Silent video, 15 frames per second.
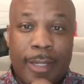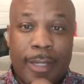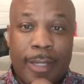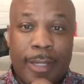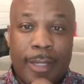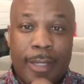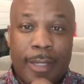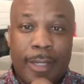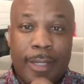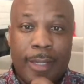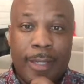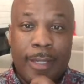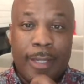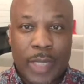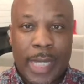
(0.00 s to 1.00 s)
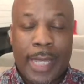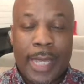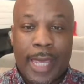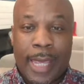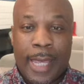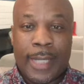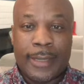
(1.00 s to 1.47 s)
All right. If you hear
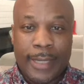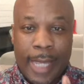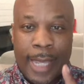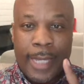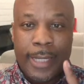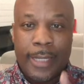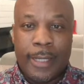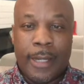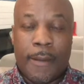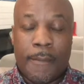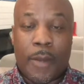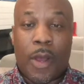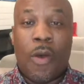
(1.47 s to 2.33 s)
the word SAM